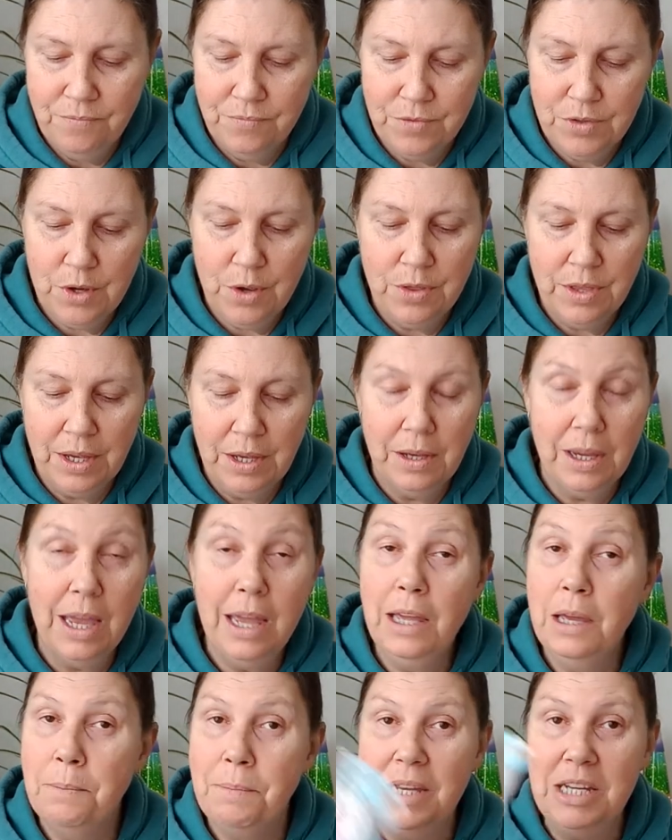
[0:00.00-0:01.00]
So the
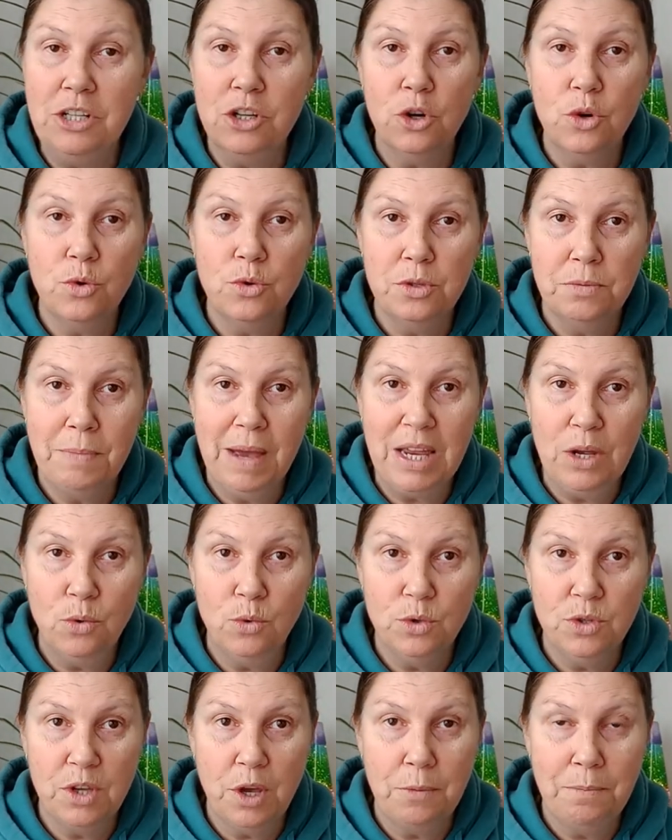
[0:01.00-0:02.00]
King of Pentacles may
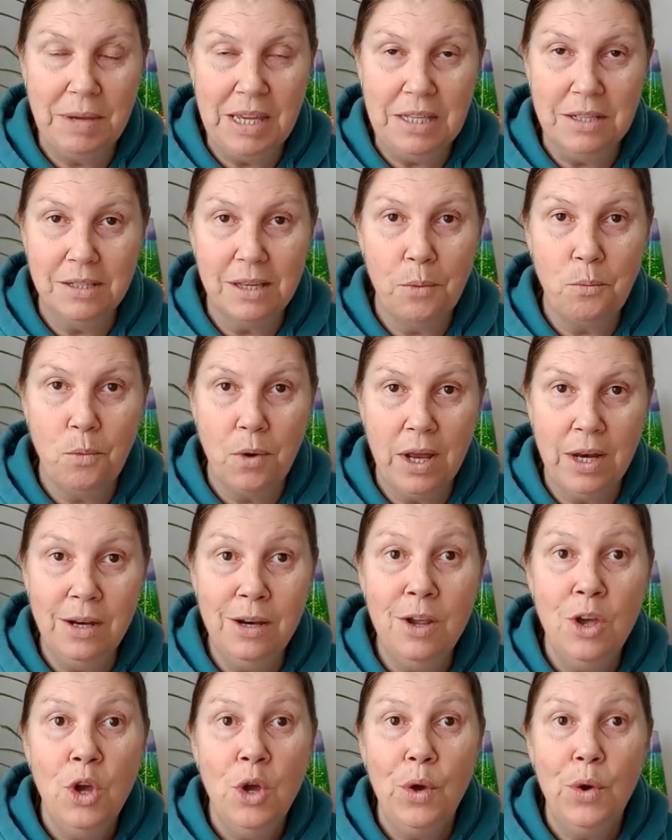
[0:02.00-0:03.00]
also be someone
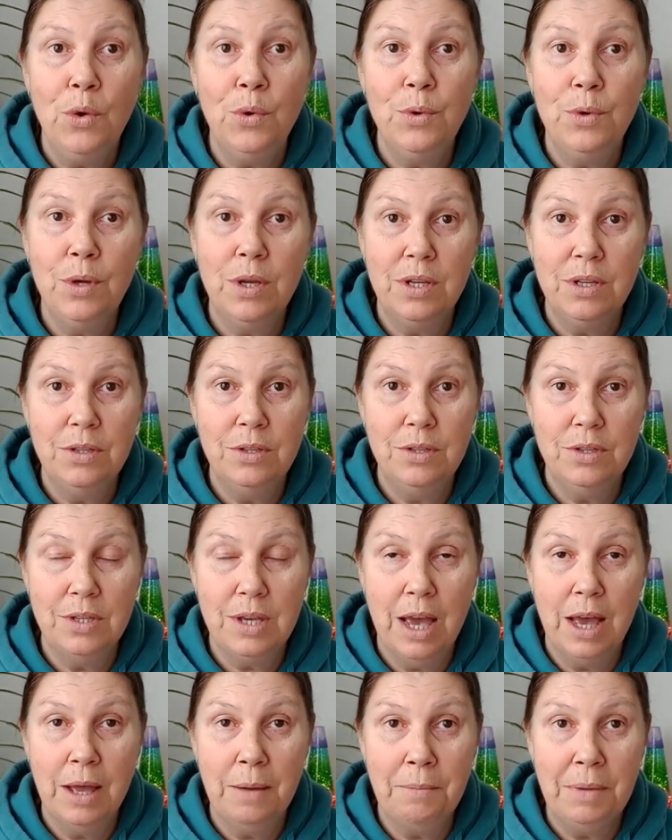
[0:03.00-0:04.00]
who is
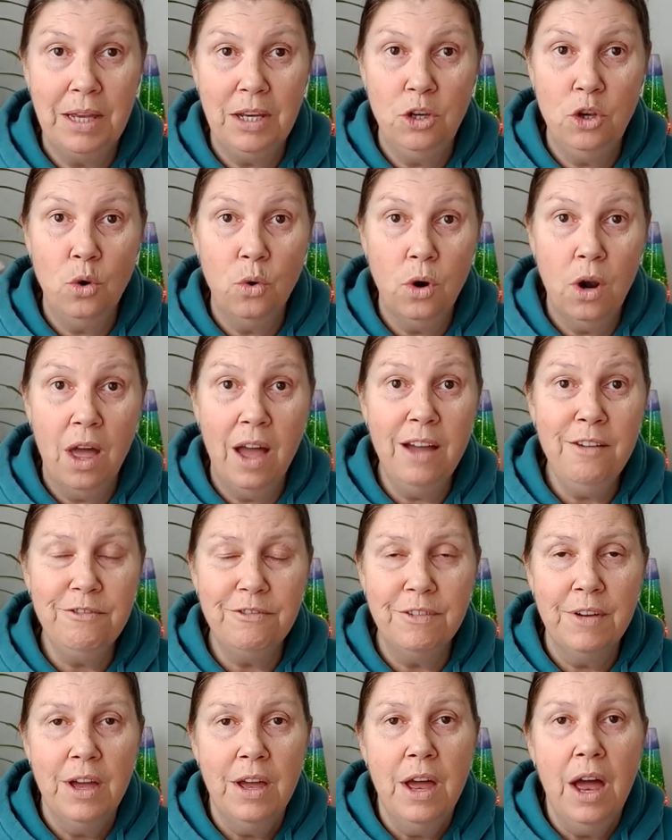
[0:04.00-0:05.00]
in your life
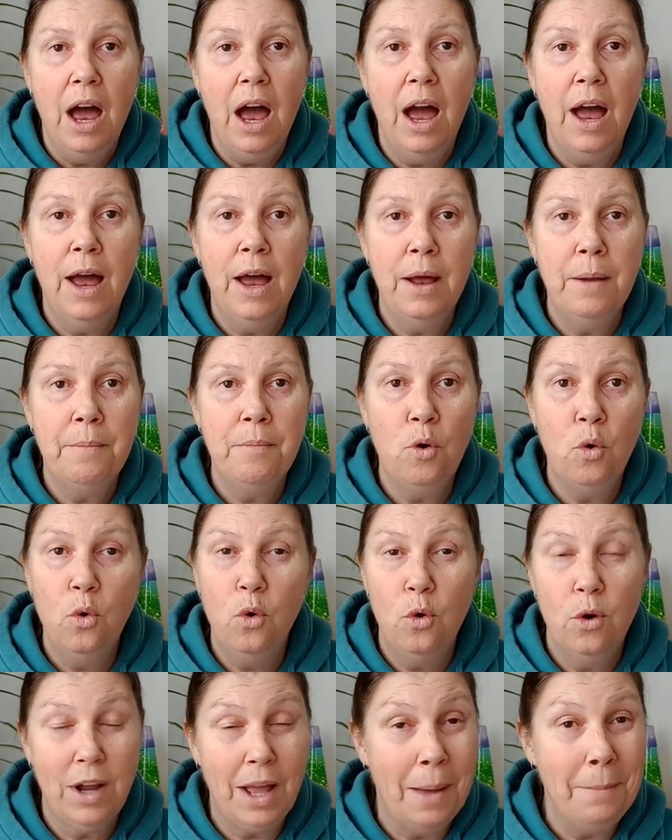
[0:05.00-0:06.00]

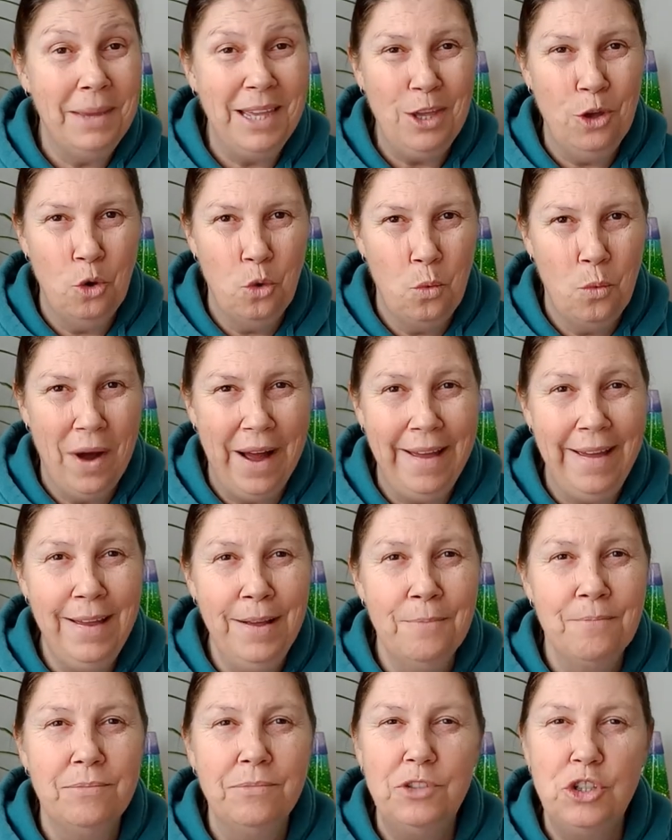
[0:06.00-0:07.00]
or coming your way
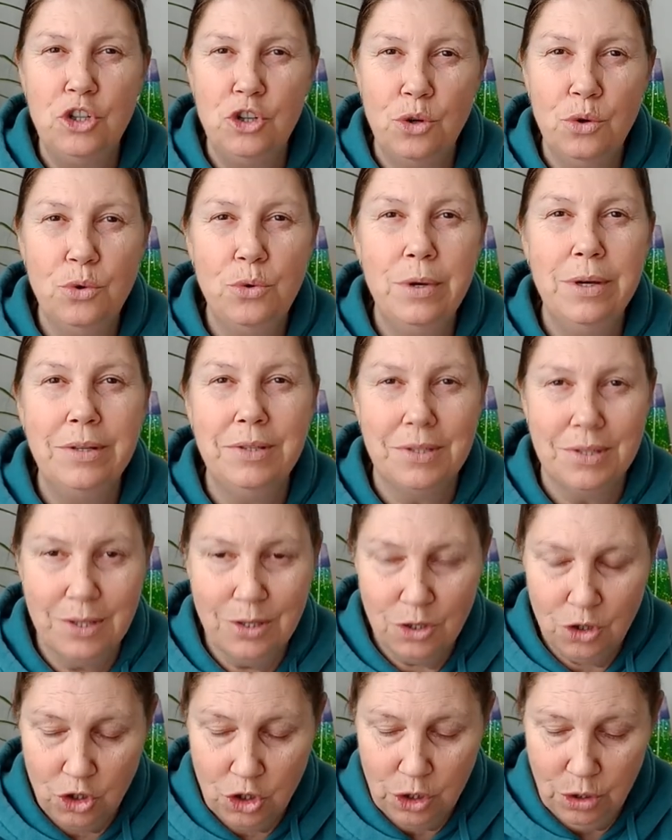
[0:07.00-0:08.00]
to
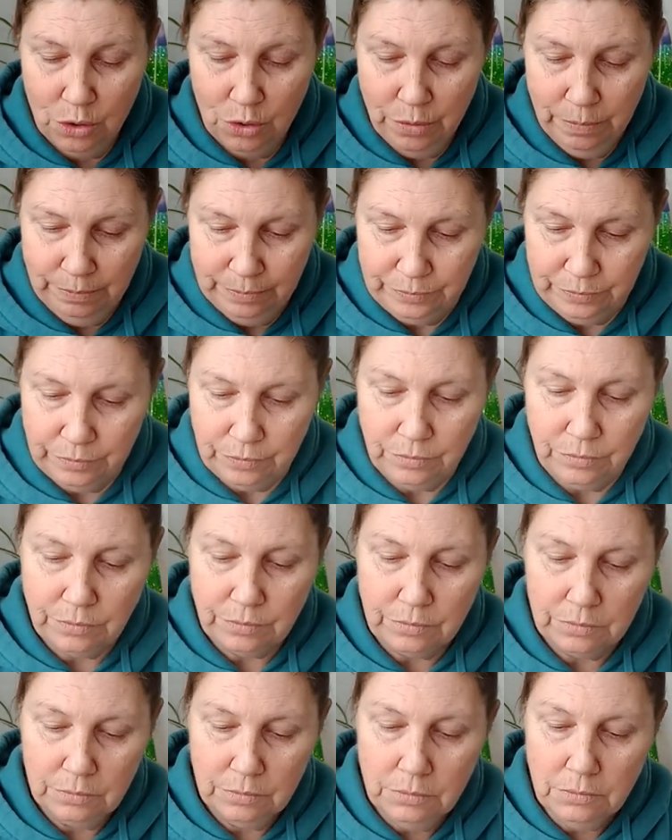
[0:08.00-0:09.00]
assist you,
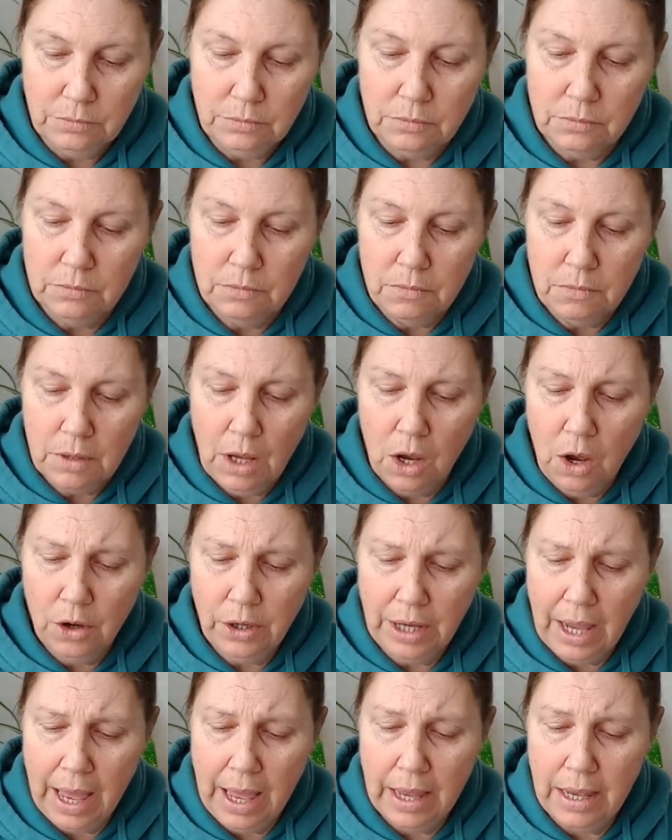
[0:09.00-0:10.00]

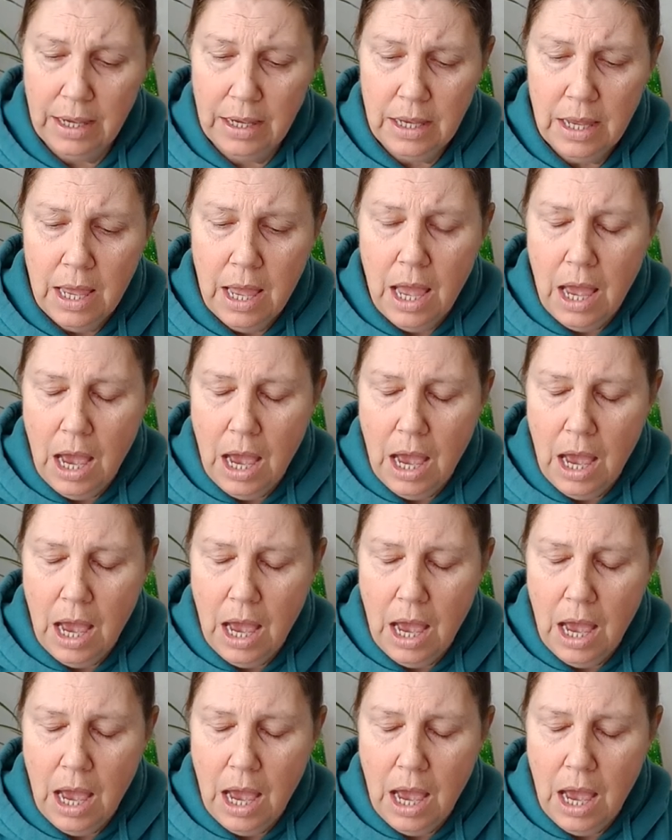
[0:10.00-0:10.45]
okay?